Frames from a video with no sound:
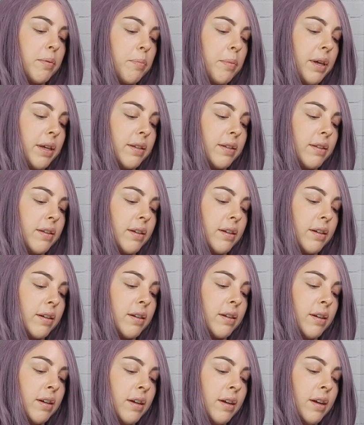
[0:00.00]
amazing.
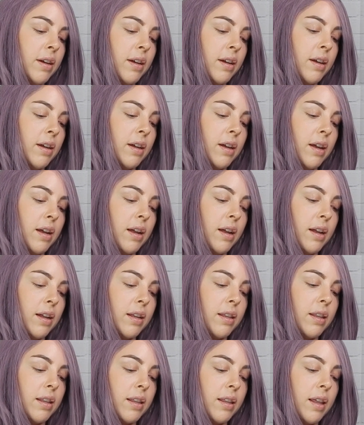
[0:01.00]

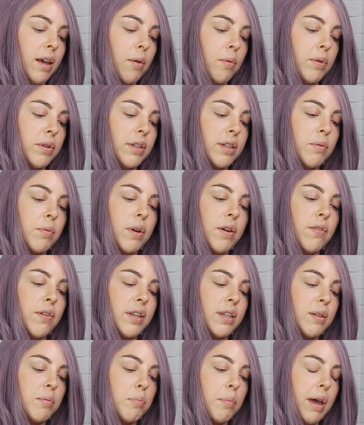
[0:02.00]
That one's one of
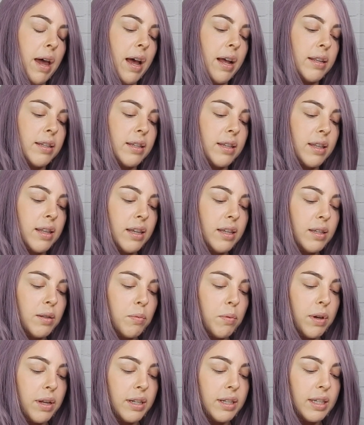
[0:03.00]
his mattes. This
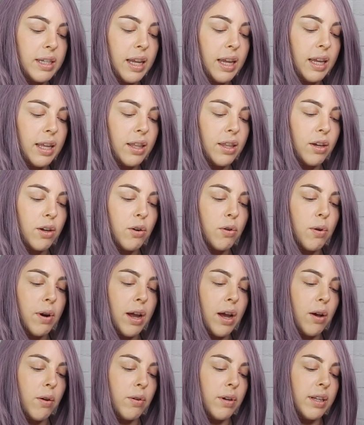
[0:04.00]
one, Take the
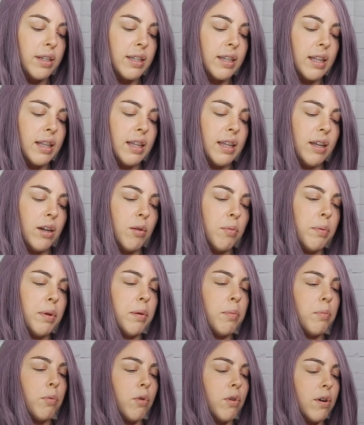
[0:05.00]
Crown, is a little
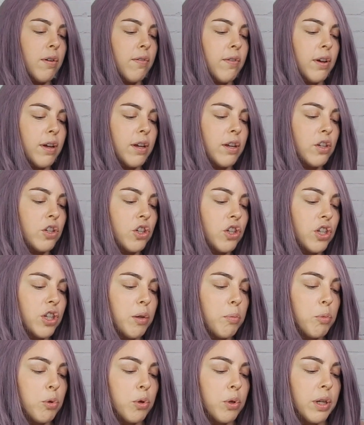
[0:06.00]
bit more of a
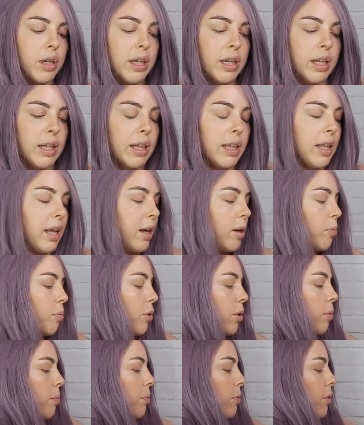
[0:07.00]
shimmery light
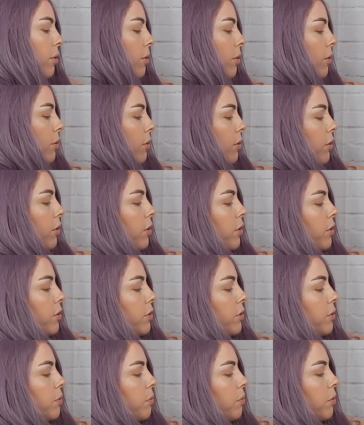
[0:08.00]
purple.
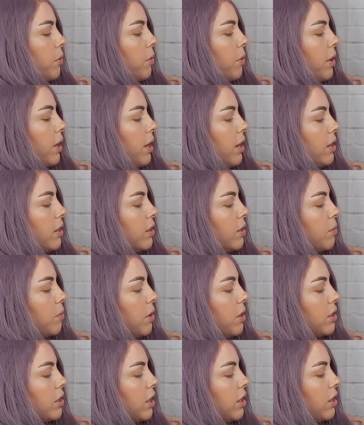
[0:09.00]
So we'll go ahead and
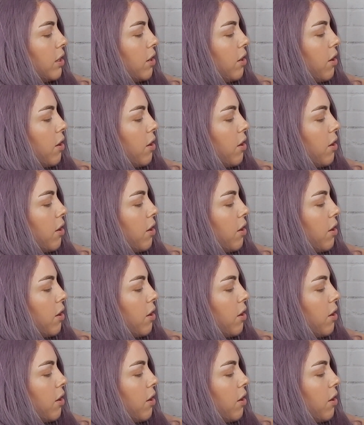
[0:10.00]
swatch that there.